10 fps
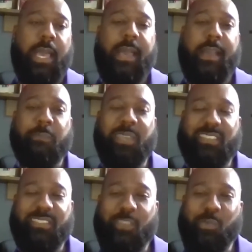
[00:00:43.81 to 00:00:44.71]
uh,
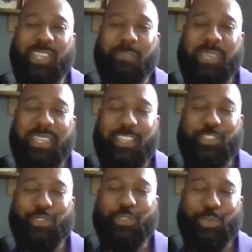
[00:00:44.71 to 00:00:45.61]
because then we can
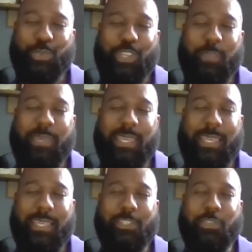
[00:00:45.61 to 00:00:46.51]
begin to truly
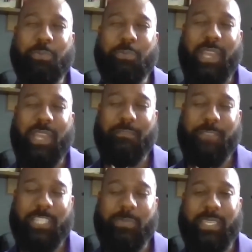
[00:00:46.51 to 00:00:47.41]
begin to put that
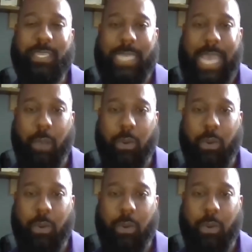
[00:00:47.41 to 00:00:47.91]
investment in our